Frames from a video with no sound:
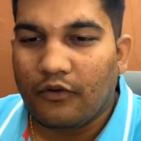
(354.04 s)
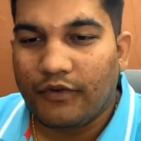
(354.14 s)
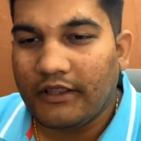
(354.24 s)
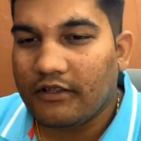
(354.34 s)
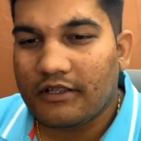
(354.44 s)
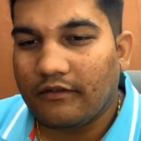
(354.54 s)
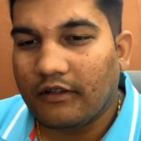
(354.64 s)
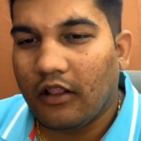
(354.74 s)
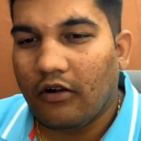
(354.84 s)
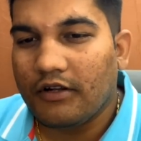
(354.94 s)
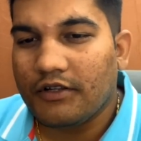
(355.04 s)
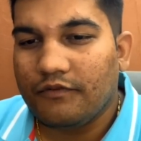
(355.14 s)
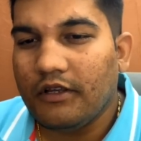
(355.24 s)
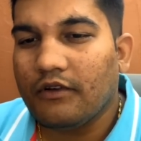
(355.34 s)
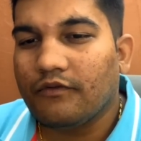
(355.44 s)
when the seventh lord is
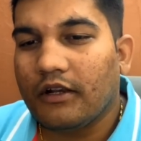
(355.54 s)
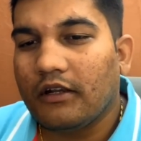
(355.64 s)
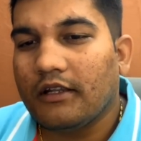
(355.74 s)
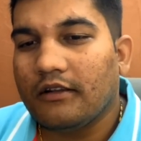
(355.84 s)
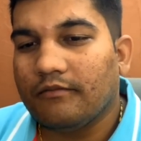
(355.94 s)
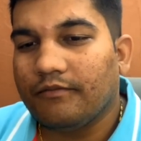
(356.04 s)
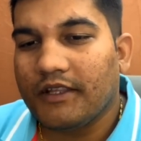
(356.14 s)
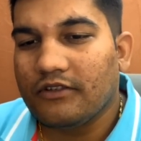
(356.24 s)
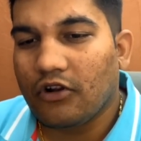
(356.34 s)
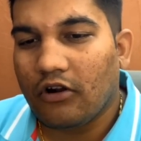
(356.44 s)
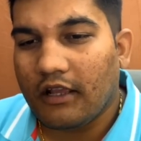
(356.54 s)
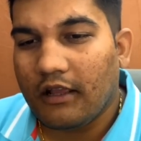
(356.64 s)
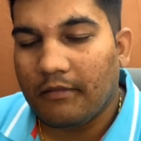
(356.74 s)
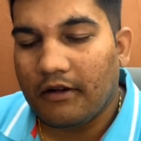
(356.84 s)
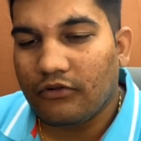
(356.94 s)
weak, one is not
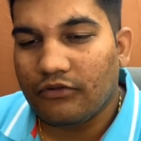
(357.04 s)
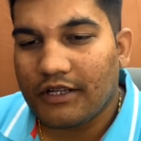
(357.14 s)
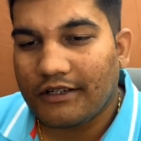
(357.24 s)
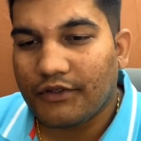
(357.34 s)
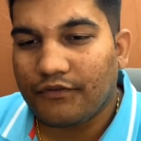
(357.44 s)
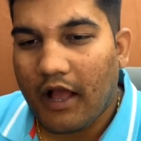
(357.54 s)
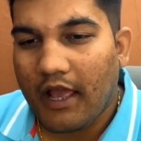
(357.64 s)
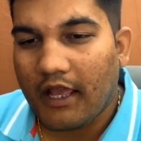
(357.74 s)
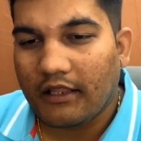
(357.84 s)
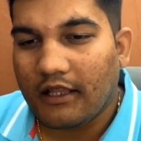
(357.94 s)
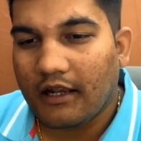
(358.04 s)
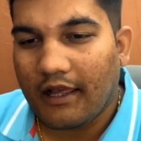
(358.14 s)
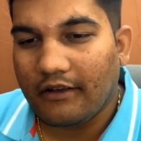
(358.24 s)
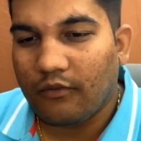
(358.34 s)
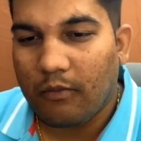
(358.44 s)
able to satisfy their
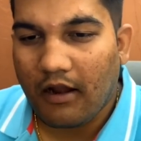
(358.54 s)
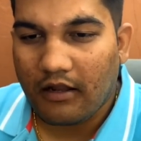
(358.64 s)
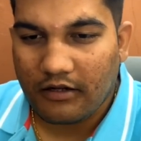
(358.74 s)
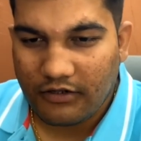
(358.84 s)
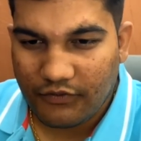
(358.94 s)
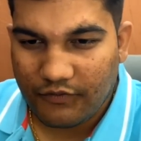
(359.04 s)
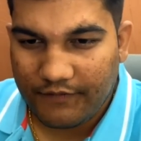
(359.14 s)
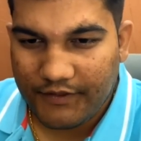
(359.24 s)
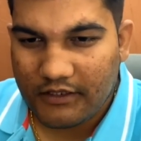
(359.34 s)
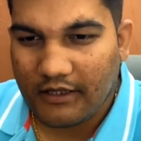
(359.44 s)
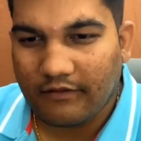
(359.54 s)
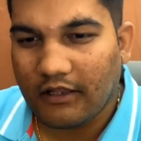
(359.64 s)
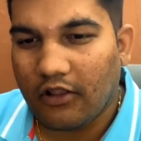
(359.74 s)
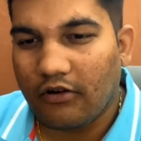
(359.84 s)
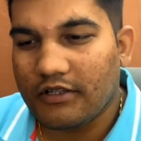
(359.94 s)
life partners. When the
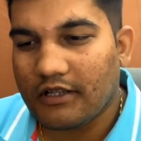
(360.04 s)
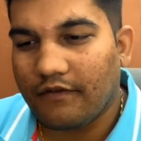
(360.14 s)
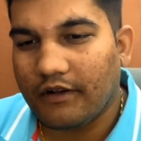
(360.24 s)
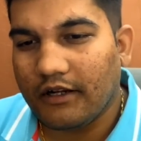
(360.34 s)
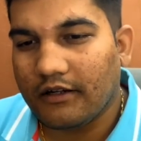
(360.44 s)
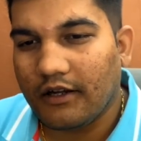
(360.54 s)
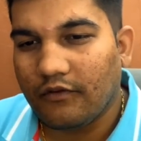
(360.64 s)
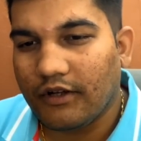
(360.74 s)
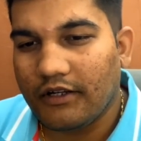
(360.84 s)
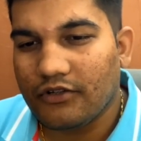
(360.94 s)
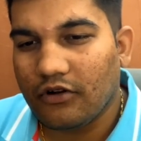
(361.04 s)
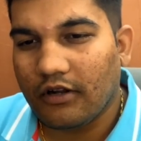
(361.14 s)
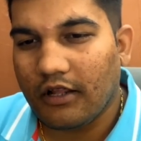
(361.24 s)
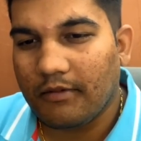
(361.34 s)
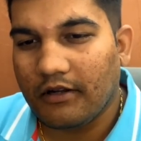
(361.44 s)
seventh lord is afflicted, one is
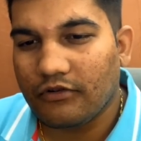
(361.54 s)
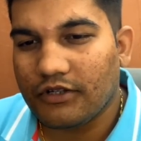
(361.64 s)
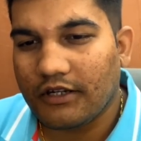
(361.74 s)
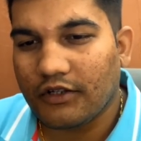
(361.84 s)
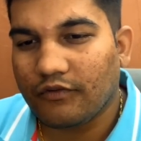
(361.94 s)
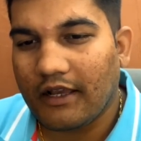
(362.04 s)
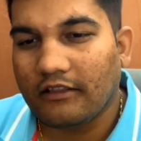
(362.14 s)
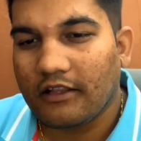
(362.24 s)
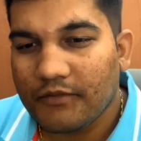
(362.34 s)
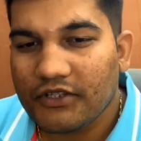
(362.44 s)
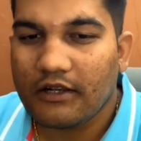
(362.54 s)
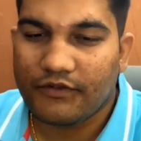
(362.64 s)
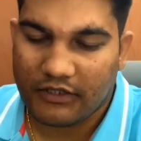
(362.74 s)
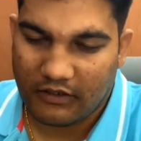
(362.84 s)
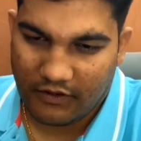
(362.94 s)
not able to satisfy
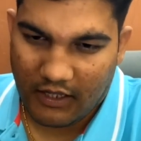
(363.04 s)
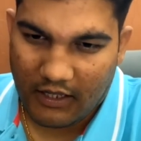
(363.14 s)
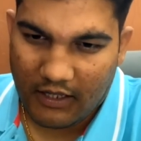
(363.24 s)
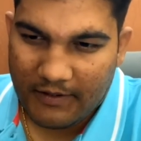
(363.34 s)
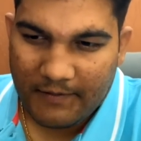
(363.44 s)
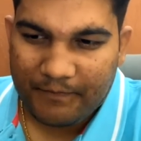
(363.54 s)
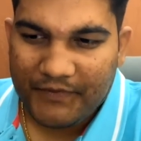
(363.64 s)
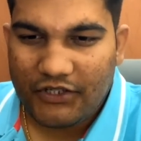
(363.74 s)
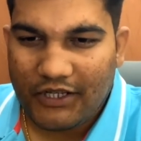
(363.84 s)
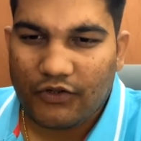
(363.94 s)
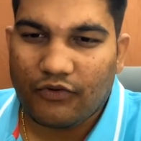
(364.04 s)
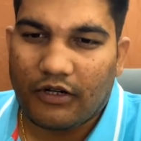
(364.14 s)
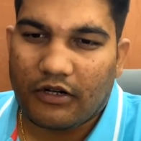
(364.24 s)
themselves in the sexual